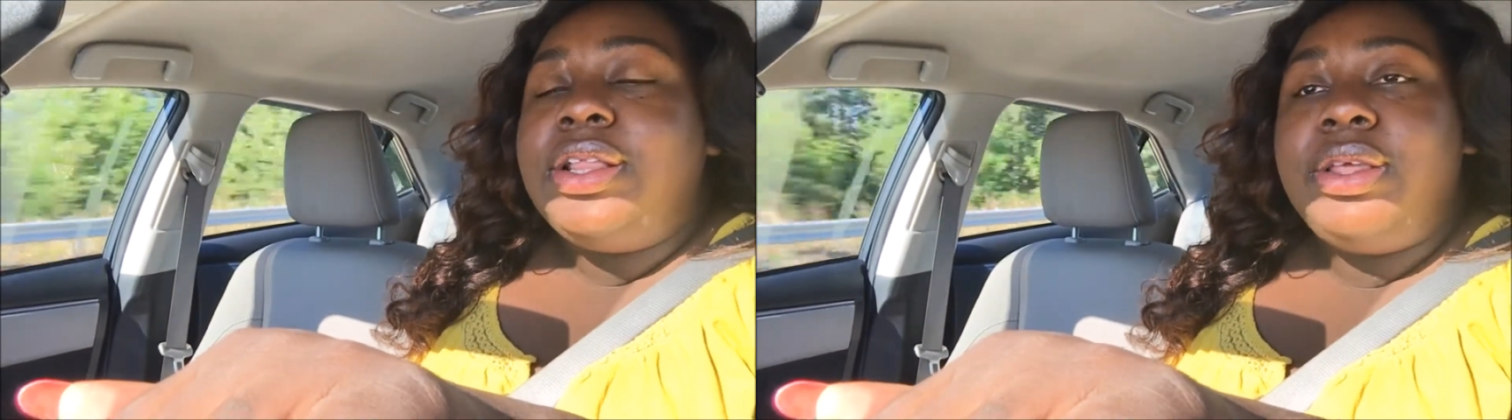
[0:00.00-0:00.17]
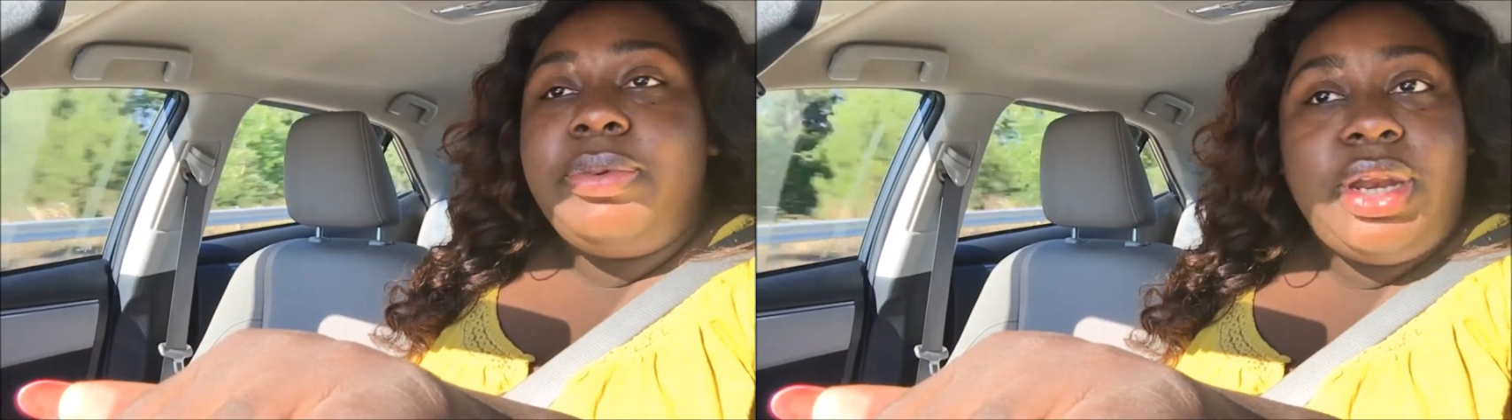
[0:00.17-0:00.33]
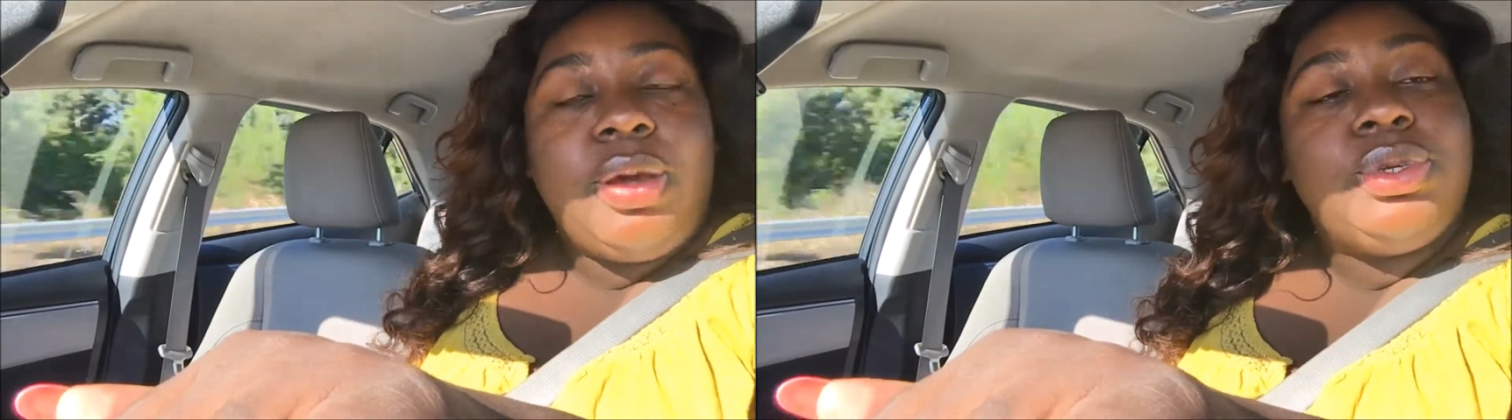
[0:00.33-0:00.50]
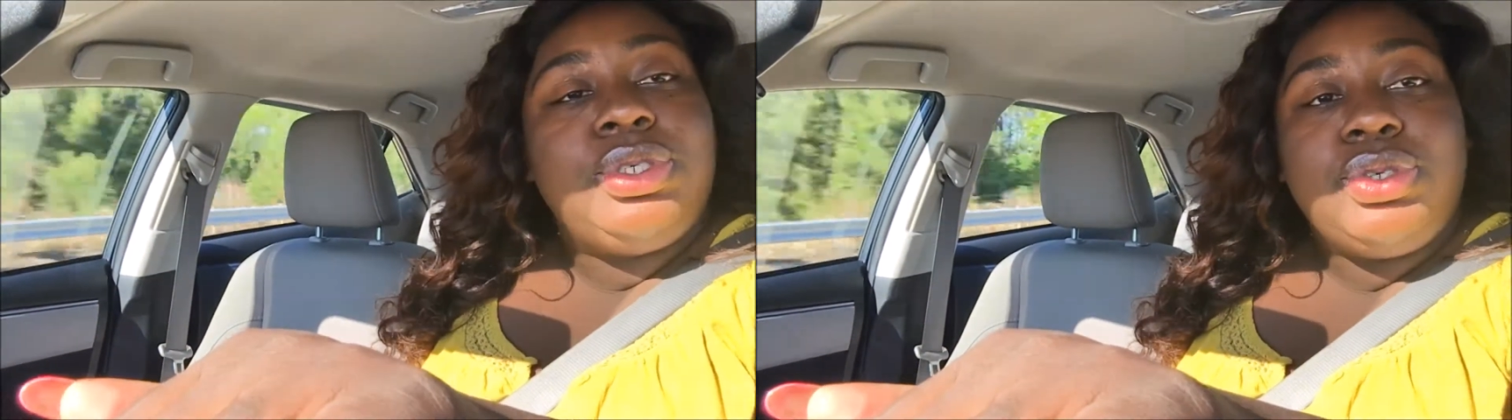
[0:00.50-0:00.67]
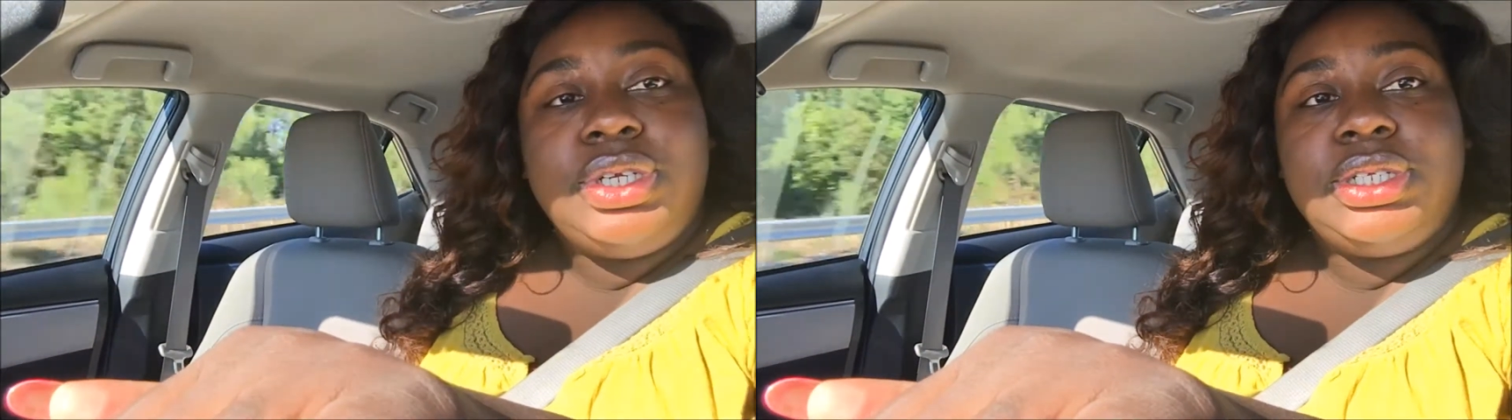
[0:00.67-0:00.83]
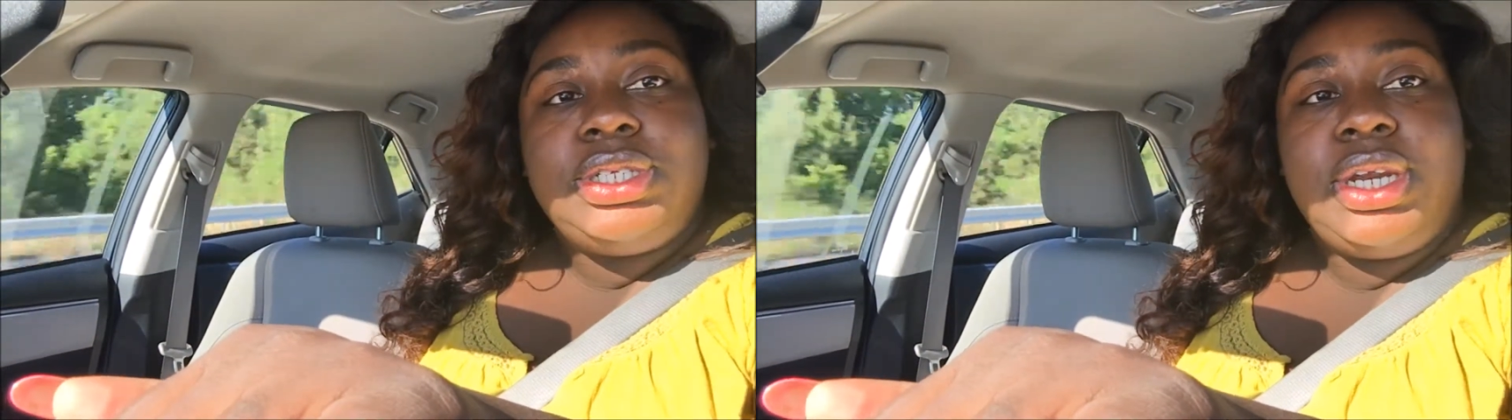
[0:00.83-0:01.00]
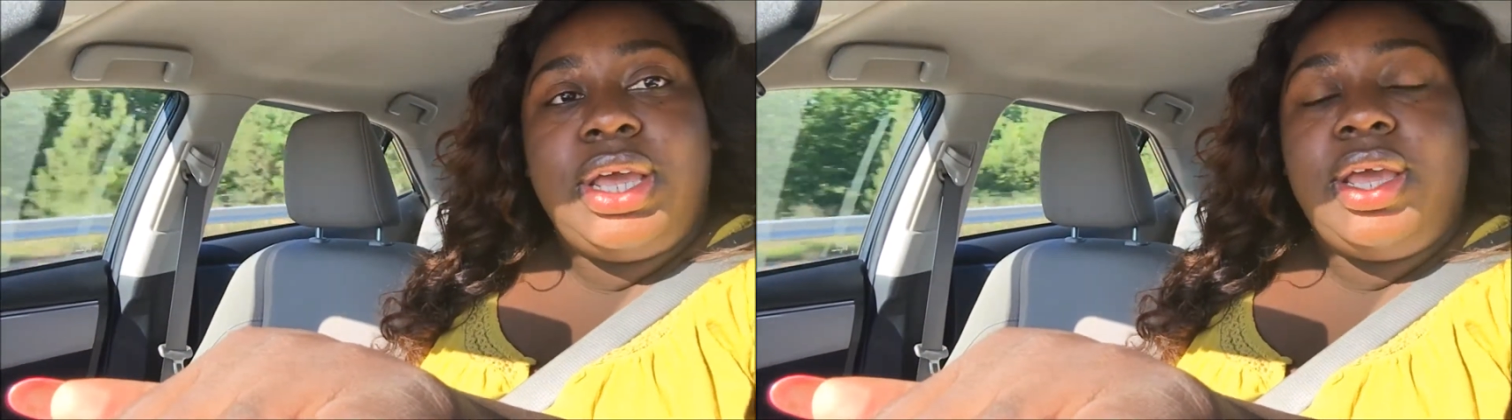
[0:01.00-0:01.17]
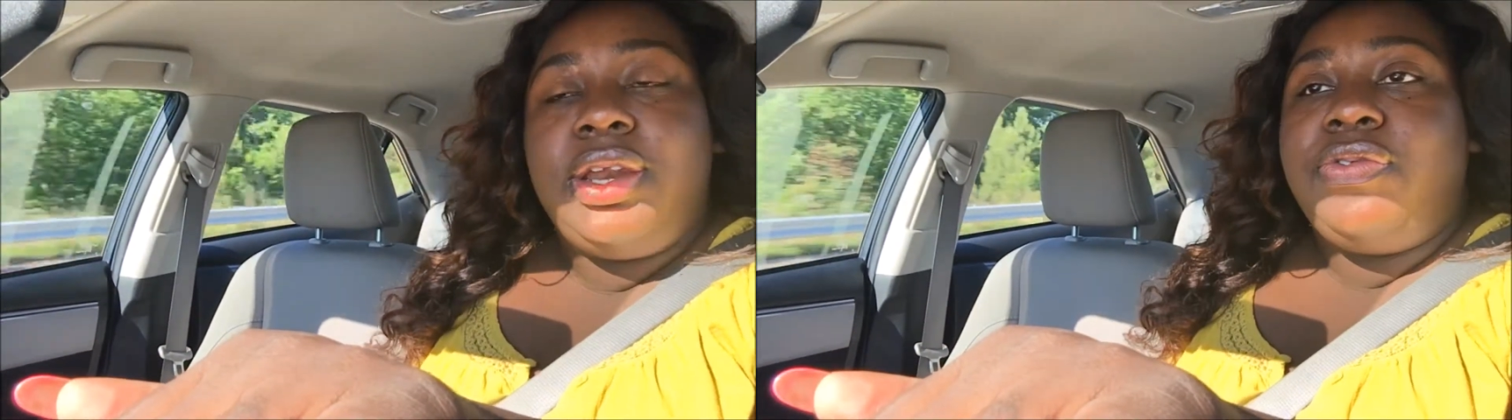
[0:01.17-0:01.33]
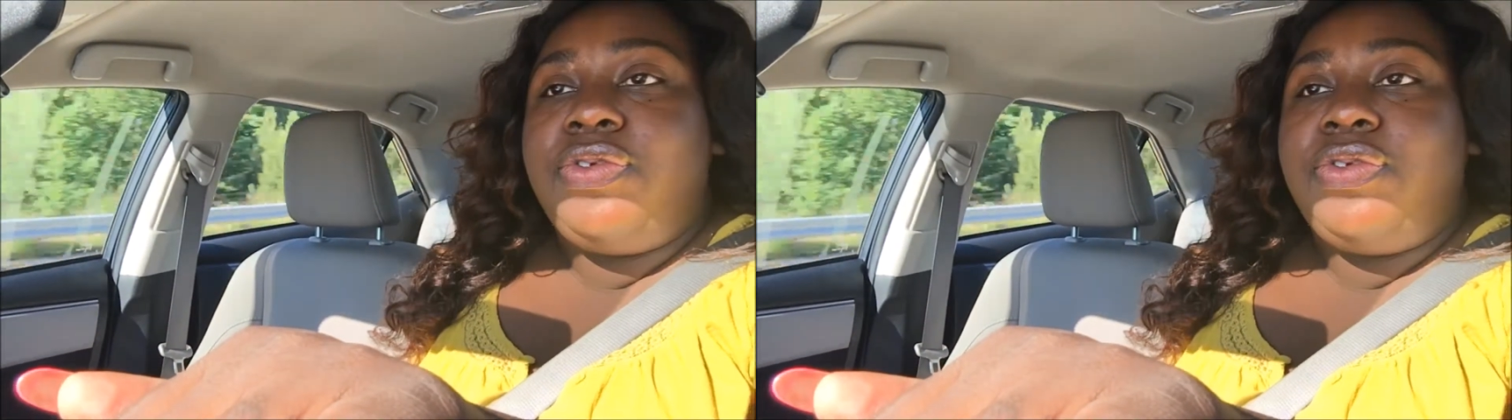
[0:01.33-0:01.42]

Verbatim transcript: Let me know what you did today and